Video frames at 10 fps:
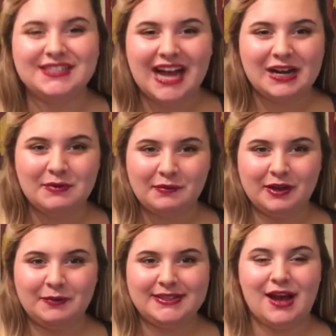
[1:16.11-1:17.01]
item I'm going
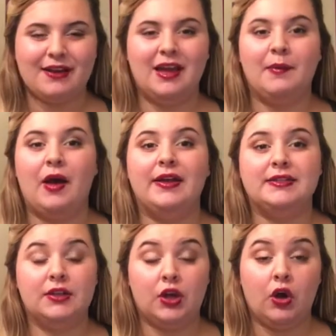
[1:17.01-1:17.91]
to be talking about is
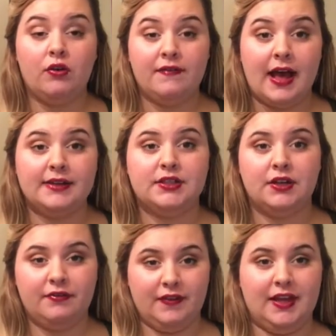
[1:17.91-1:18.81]
the Go Faster
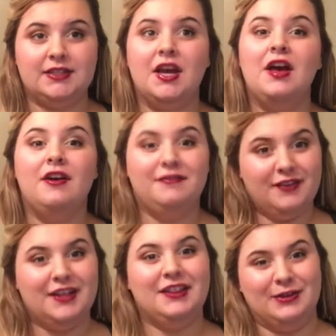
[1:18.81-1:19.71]
Feet
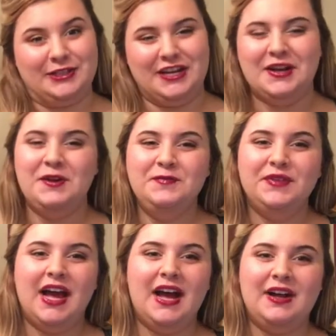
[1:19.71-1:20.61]
Foot Lotion.
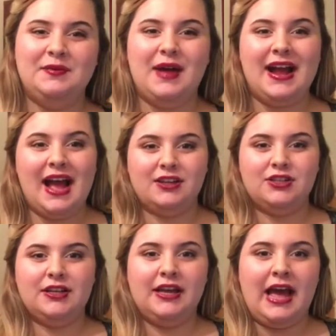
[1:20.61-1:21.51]
I
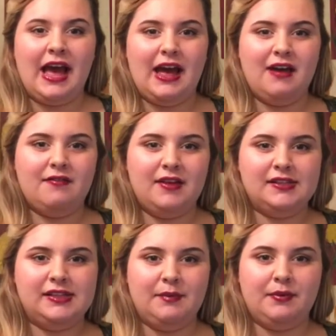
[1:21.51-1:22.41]
actually have a
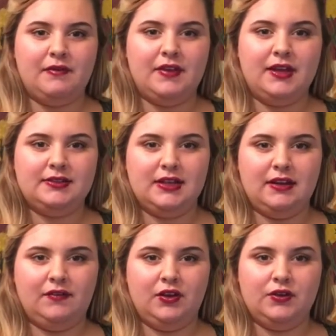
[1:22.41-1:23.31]
sample of this and
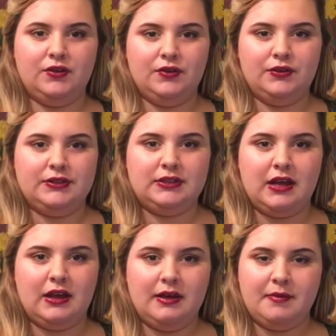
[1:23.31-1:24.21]
I've used
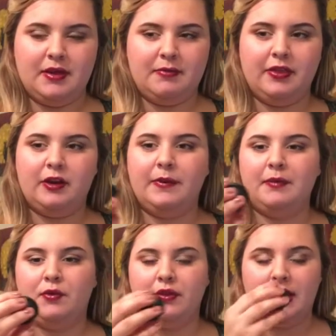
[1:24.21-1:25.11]
a little
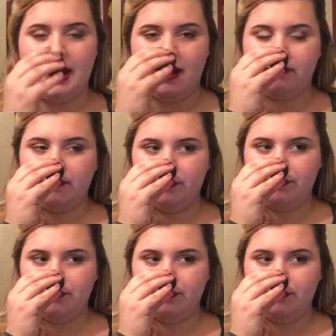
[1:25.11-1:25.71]
bit more than half,